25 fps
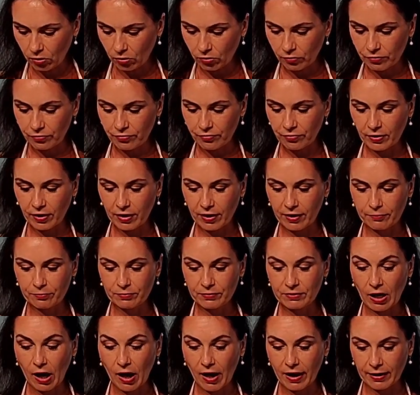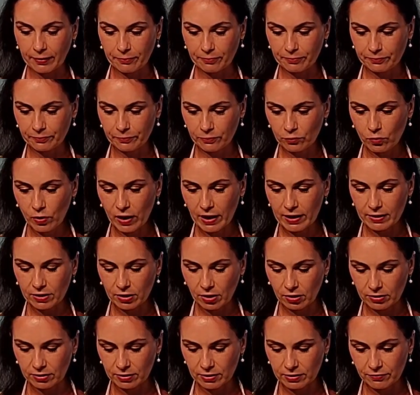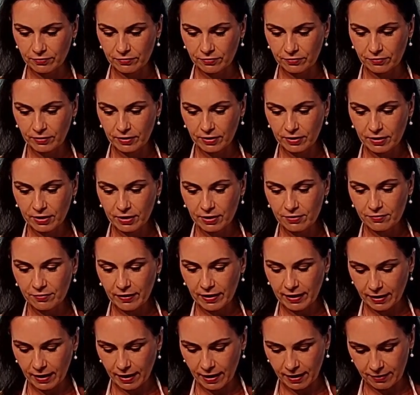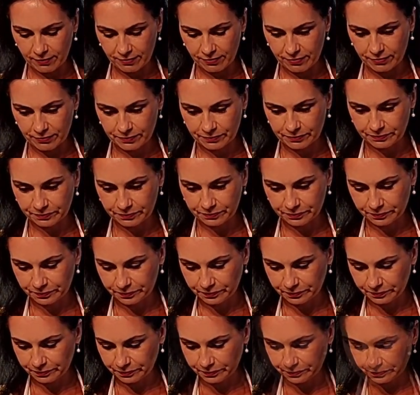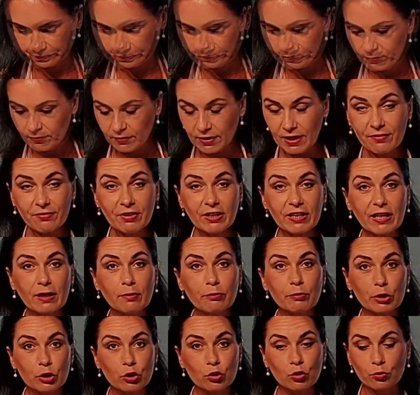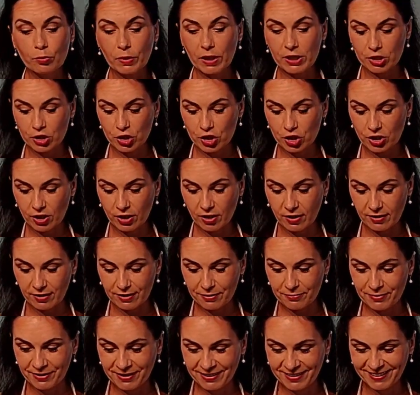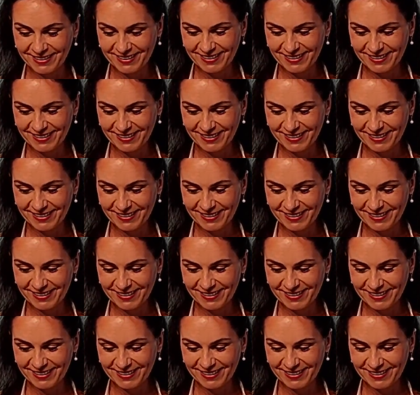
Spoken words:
of thyme. Why not, if I have? Never can be too much thyme.